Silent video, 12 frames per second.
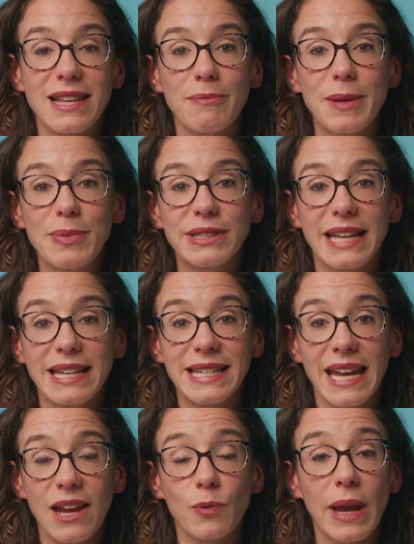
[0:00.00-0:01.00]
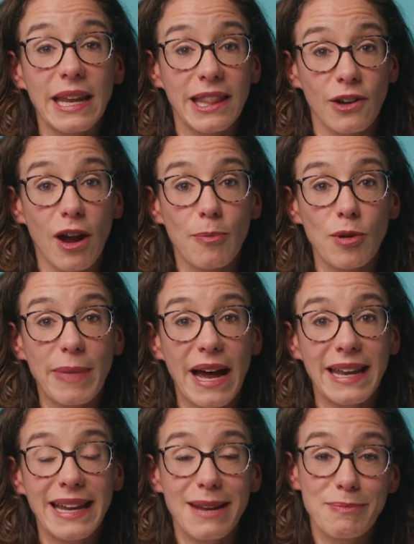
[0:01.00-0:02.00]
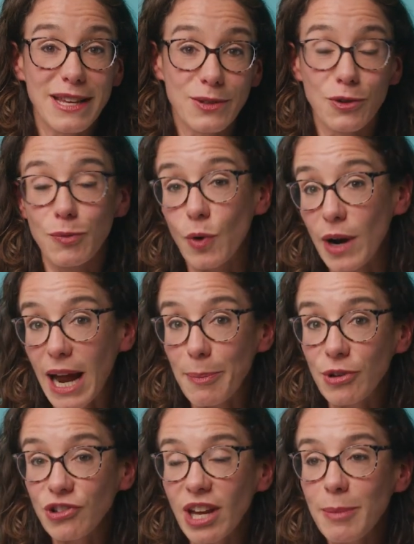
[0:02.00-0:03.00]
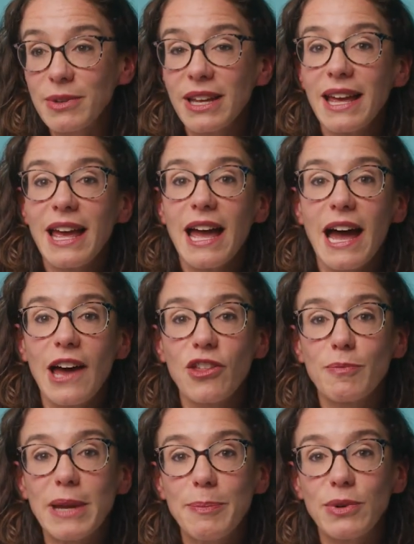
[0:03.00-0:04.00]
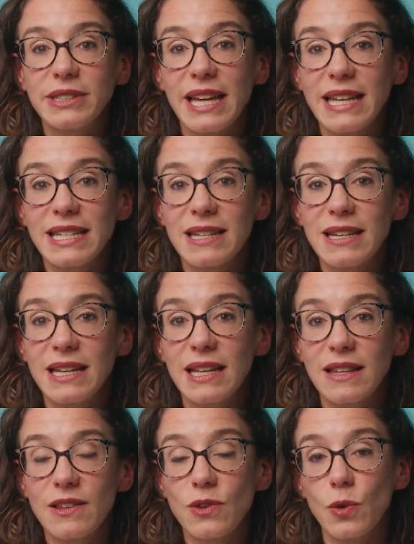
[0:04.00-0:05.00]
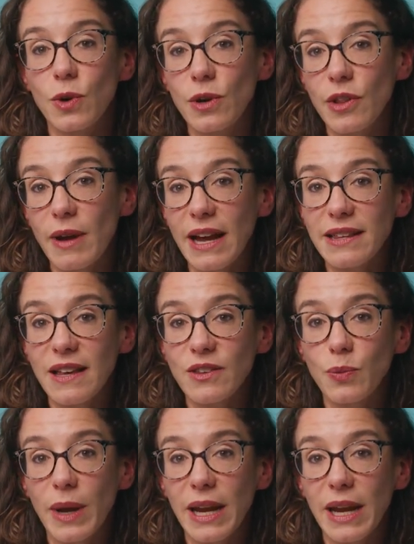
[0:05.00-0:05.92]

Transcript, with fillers: Some people tend to gain weight in their upper body and be sort of more apple shaped. Other people tend to store their excess